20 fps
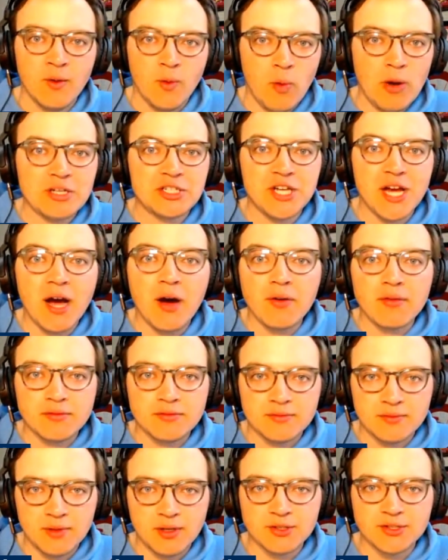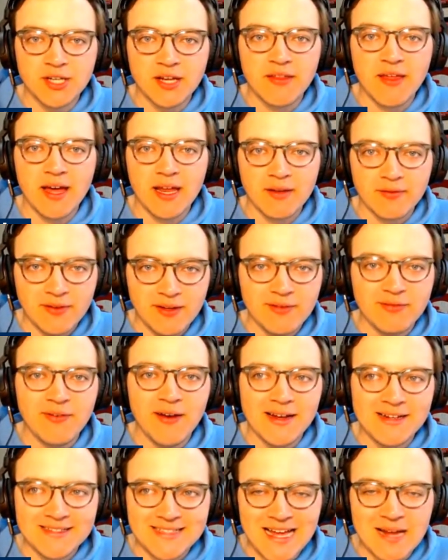watch out. I'll say that. If he
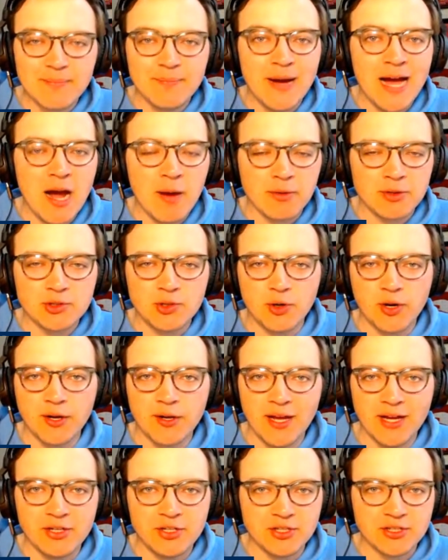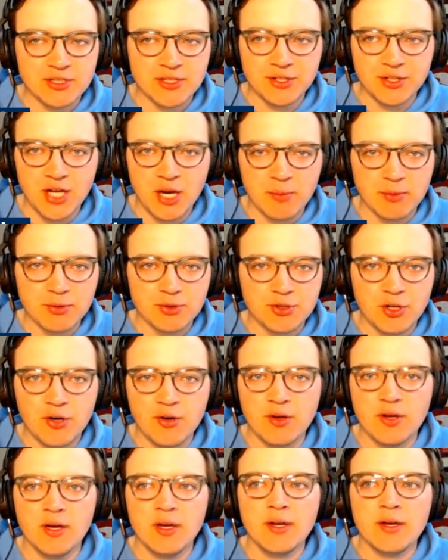finds that power stroke and not just the double
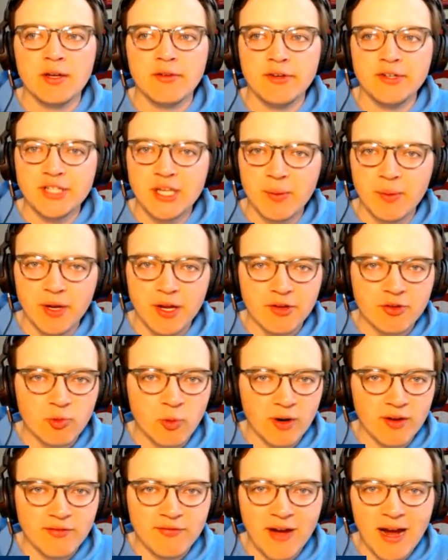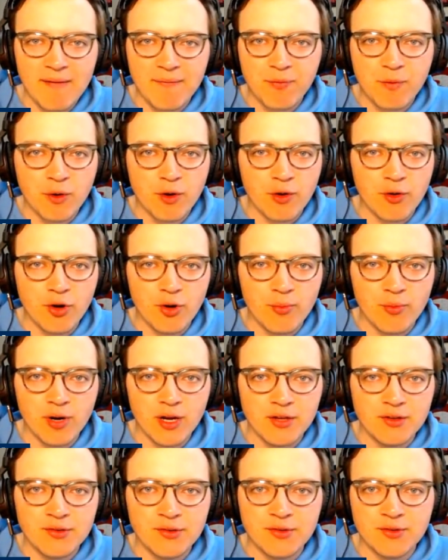stroke, if he's able to hit 25, 30 home
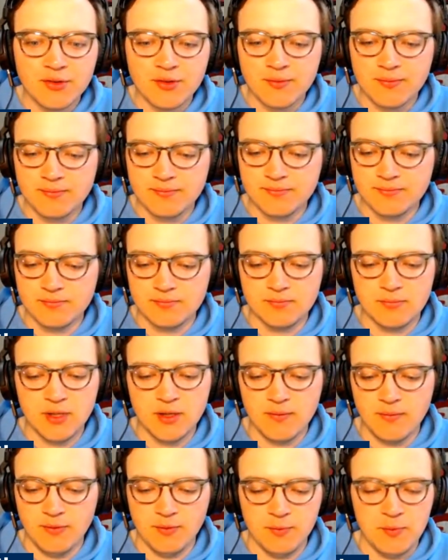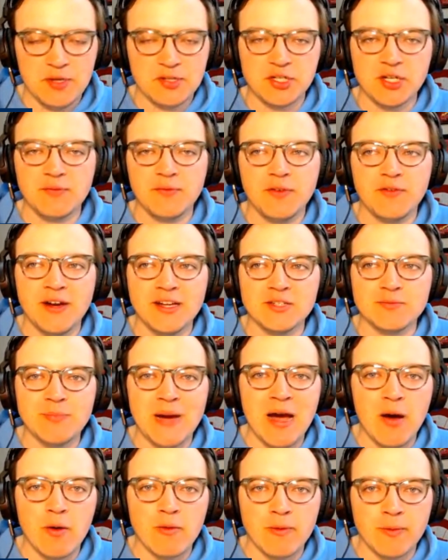runs, especially if he finds
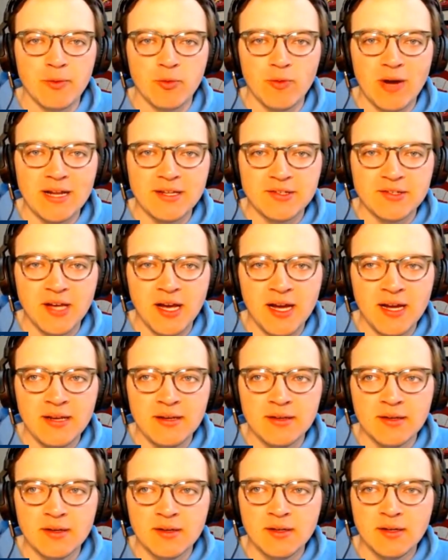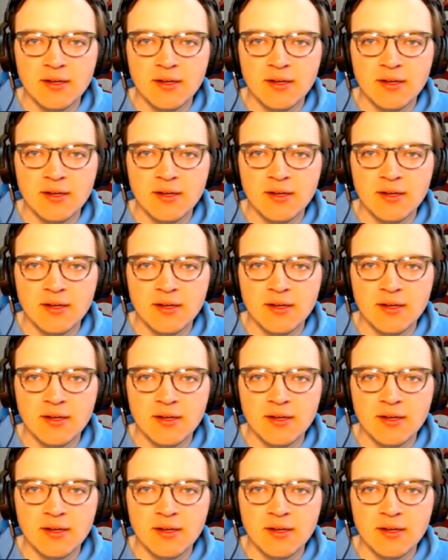power from the right side,